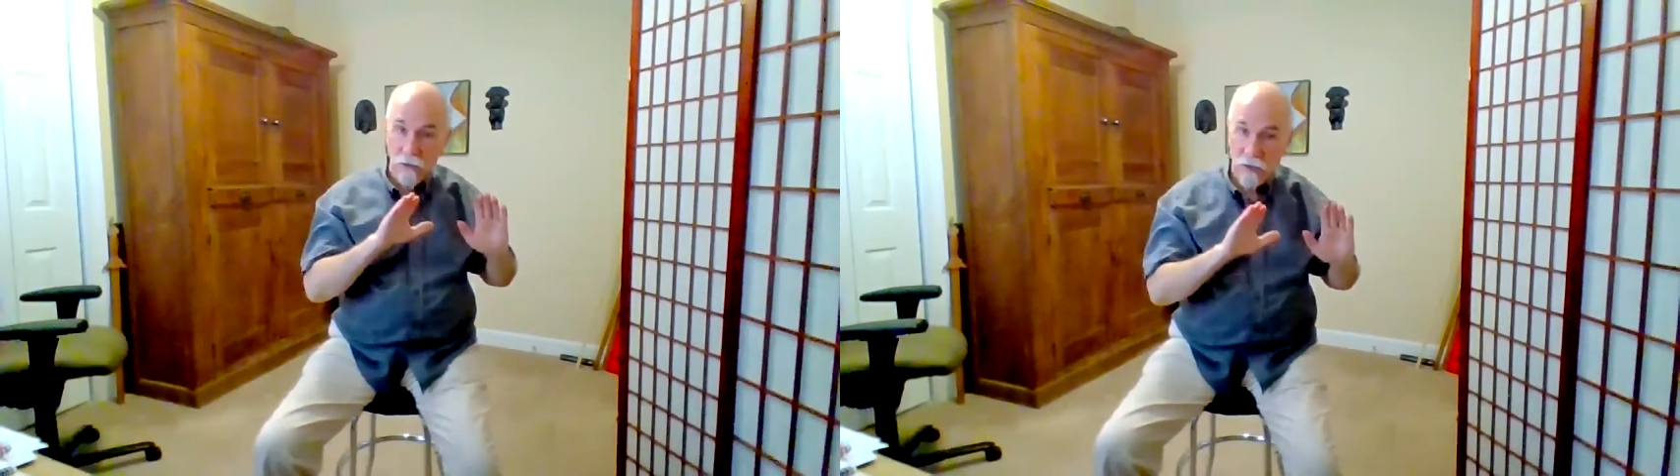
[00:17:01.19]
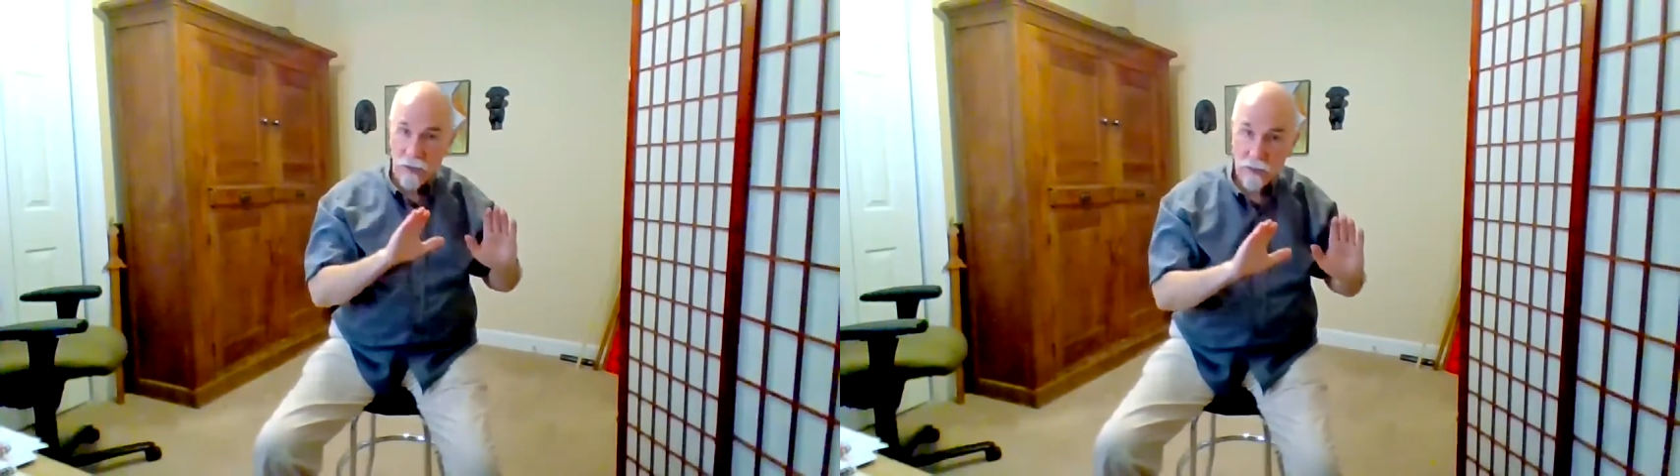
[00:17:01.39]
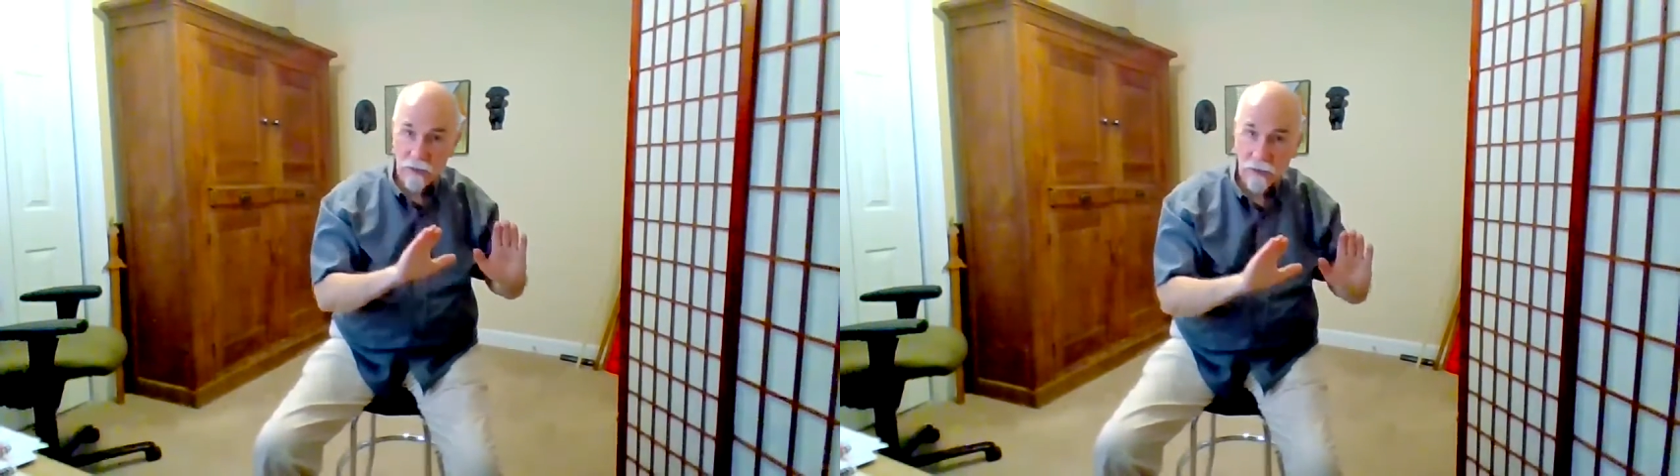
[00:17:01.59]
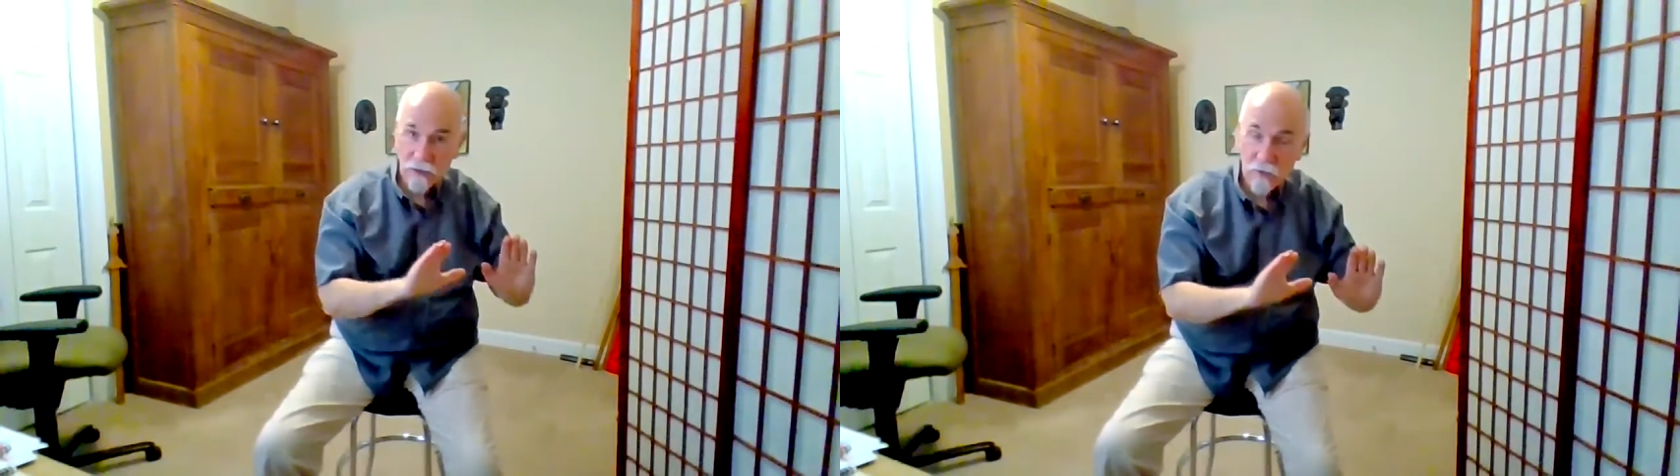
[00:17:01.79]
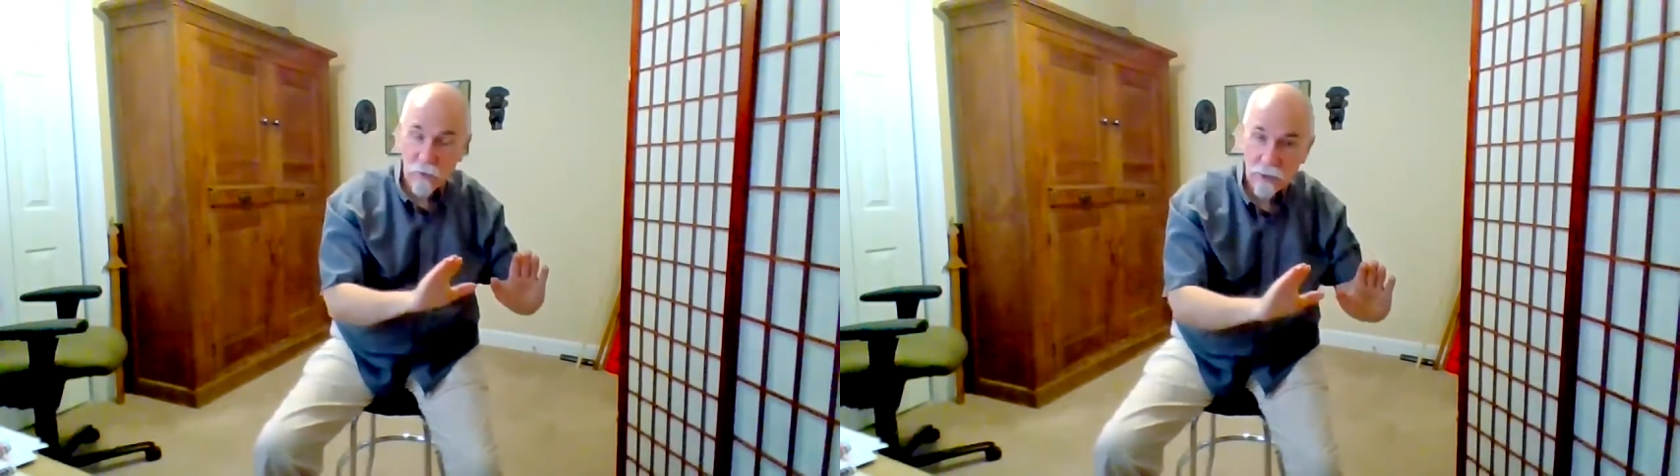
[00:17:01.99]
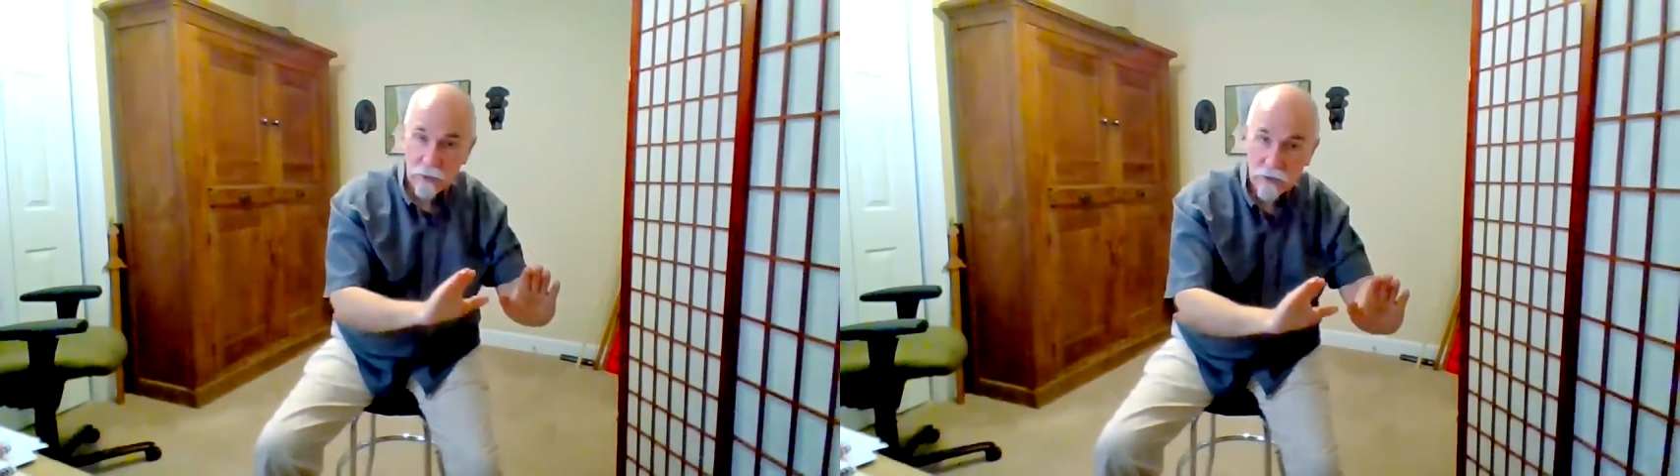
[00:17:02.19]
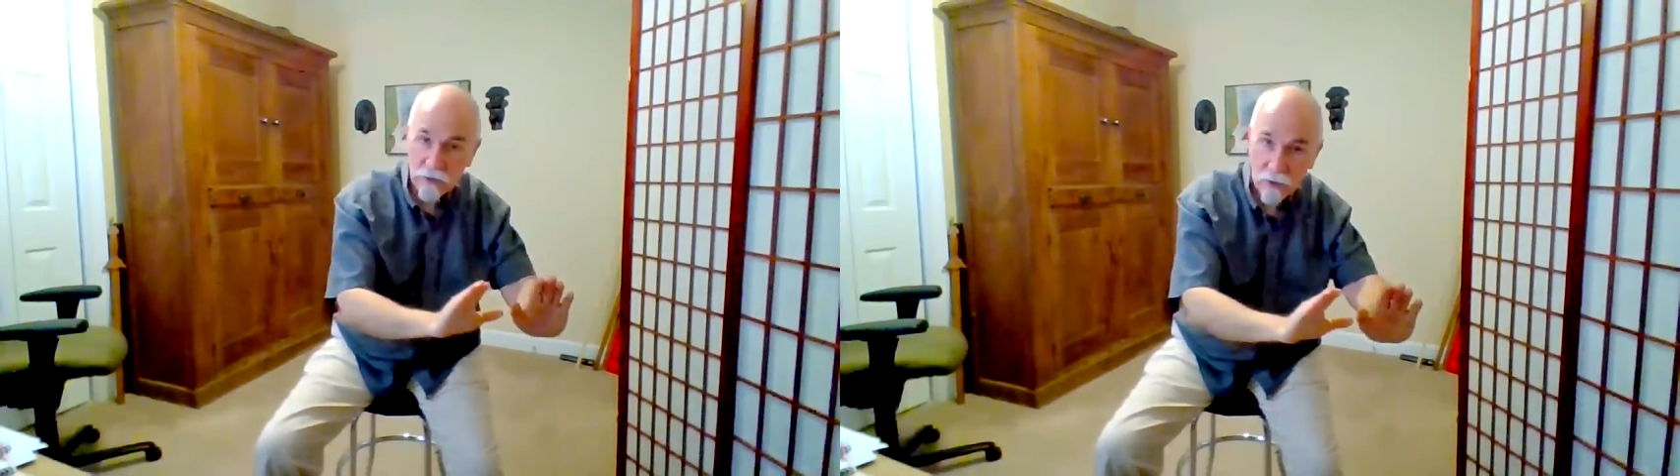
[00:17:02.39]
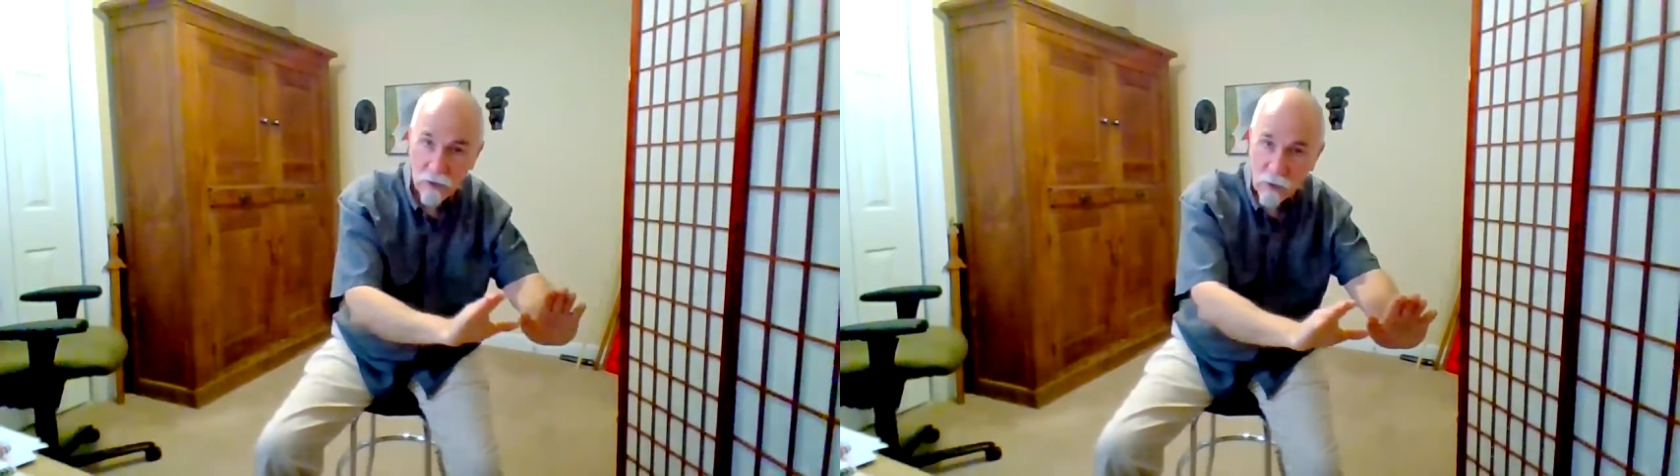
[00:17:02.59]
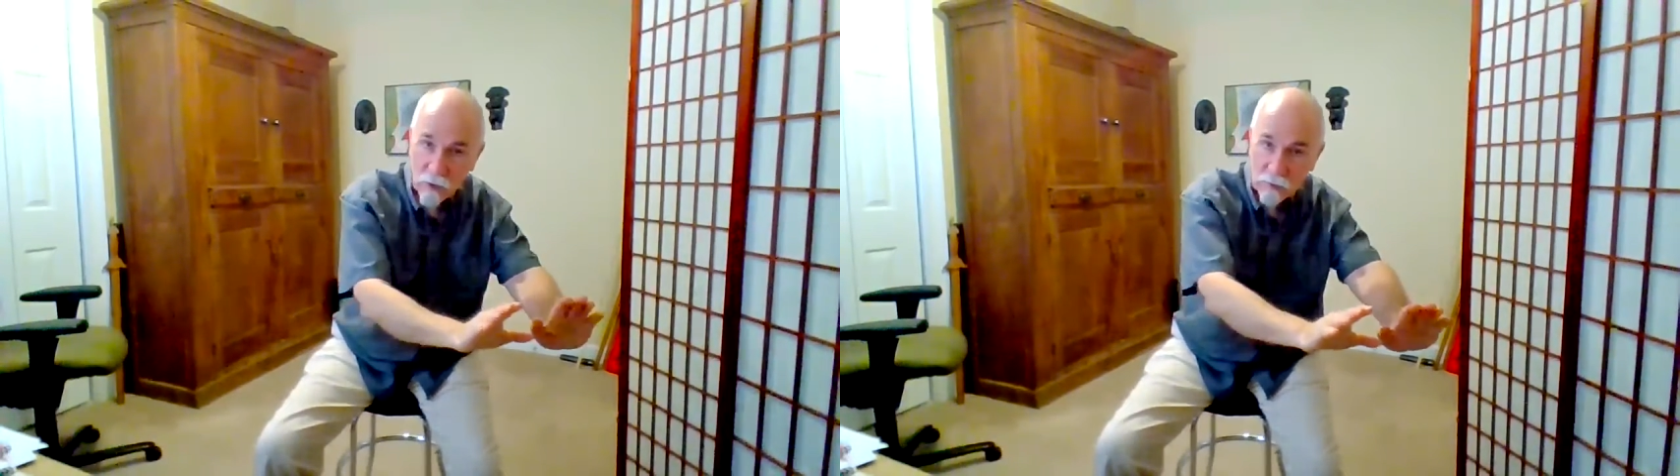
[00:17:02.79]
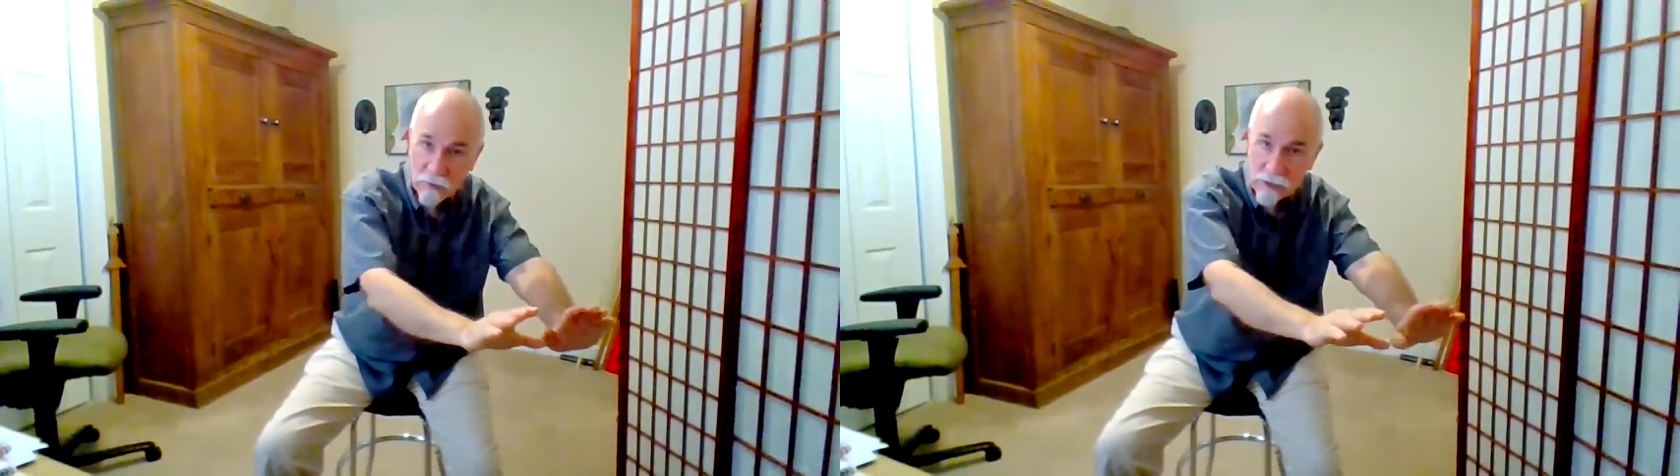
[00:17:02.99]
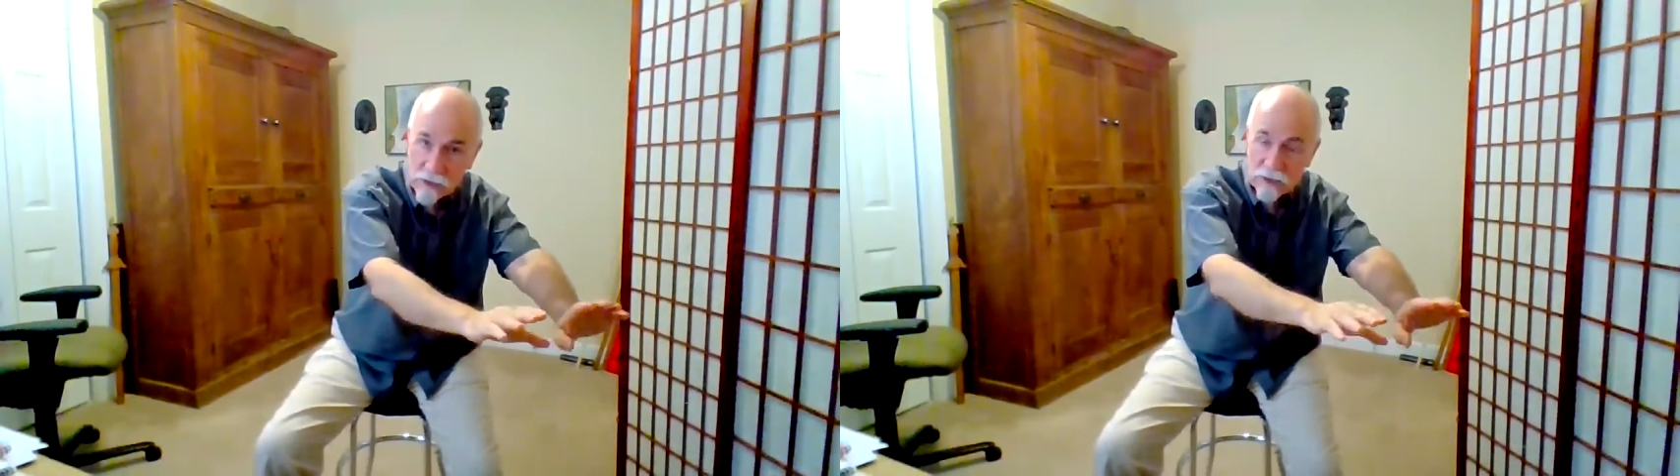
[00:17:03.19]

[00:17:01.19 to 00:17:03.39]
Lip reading: Little kids in a swing this slow would be